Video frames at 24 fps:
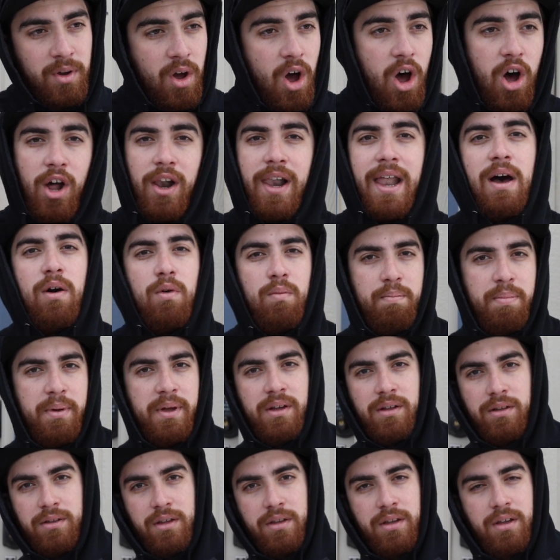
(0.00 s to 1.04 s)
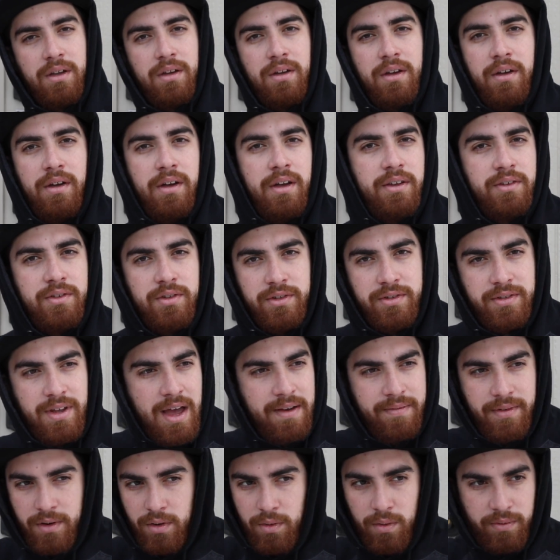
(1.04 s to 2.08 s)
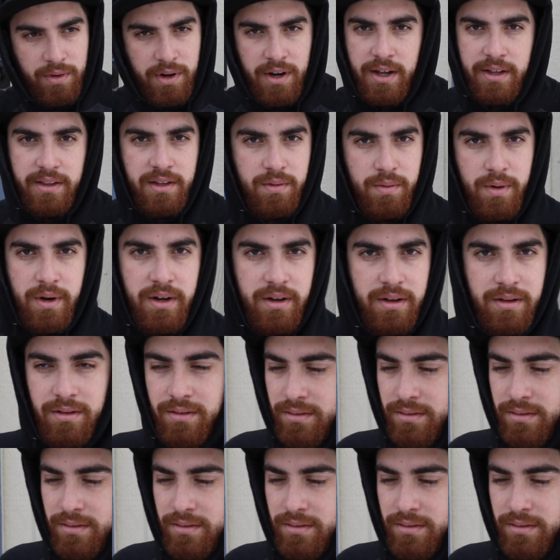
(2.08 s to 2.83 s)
all-out build and just have an overlanding rig.